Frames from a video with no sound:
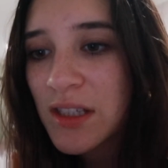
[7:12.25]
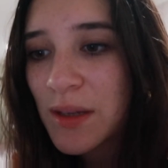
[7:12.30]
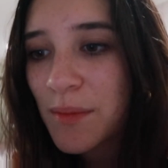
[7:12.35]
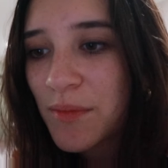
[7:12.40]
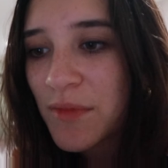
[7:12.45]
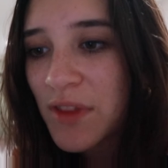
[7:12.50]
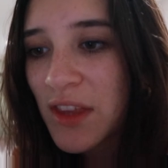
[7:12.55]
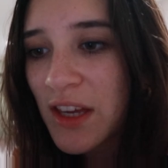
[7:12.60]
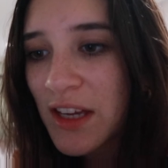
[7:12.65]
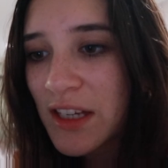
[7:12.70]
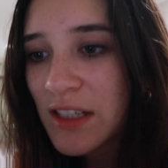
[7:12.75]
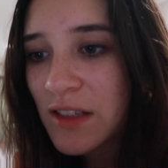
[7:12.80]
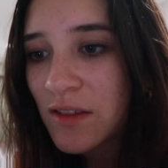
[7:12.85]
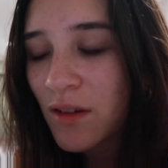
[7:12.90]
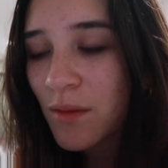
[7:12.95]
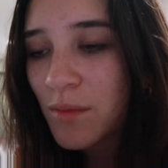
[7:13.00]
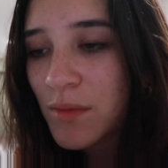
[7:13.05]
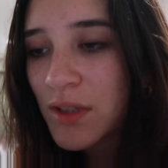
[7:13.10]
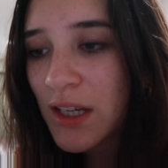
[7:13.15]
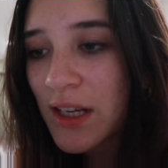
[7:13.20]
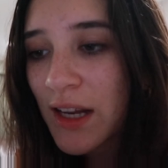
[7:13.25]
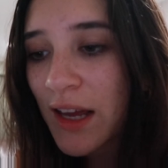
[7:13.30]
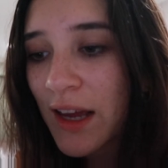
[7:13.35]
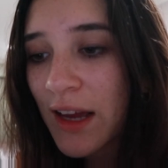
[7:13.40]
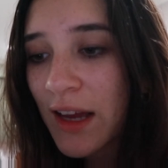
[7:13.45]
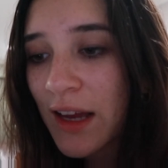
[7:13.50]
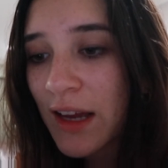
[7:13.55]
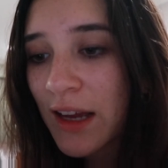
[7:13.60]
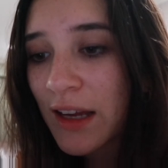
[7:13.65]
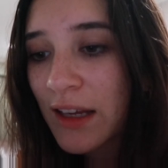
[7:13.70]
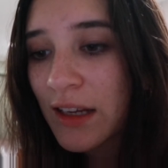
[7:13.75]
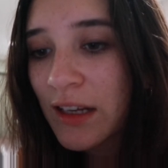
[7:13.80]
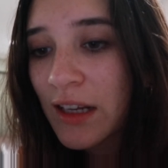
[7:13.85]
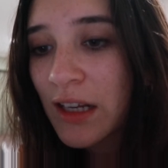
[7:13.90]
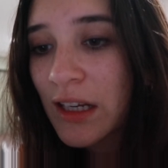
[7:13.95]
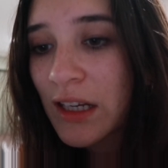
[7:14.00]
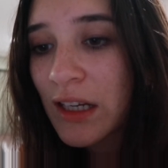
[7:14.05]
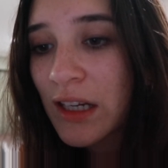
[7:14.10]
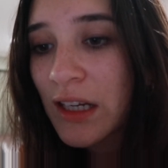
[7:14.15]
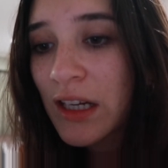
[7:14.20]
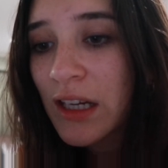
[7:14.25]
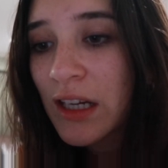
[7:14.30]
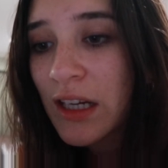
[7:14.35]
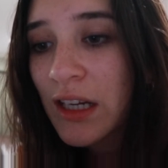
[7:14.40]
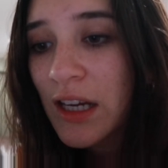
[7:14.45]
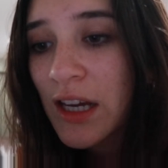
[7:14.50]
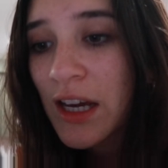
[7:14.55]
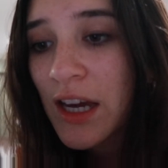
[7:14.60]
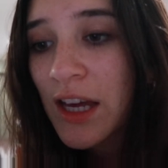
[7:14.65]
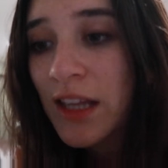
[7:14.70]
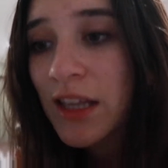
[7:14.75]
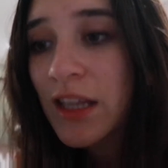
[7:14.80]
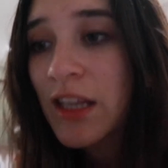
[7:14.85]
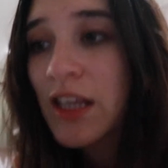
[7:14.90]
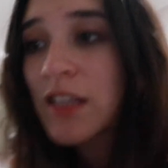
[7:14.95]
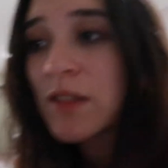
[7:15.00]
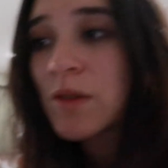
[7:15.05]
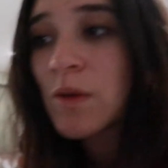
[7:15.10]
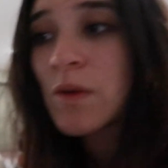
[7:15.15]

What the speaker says: some things from today, and then this